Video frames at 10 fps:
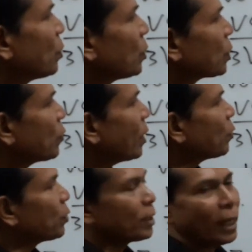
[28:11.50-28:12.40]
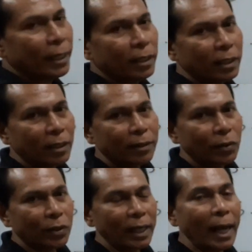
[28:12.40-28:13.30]
square root 10.
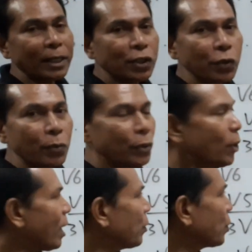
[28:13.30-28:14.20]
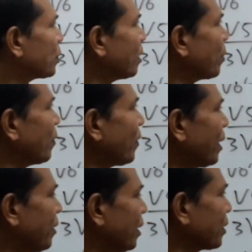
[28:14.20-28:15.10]
Okay, I show you how to simplify
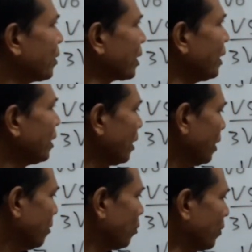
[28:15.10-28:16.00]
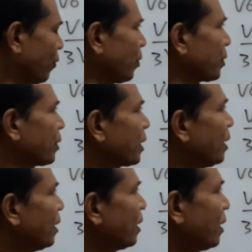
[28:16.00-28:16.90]
this, okay, before,
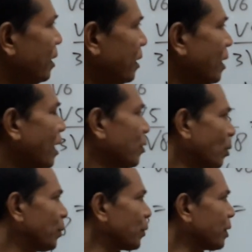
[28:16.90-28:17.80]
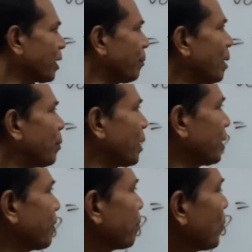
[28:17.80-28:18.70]
okay, and I hope you still remember it.
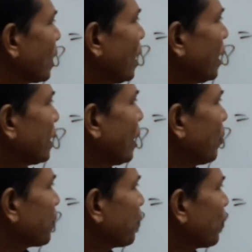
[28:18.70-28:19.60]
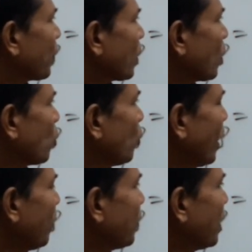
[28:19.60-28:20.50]
Now, we
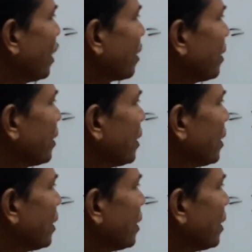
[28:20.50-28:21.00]
have here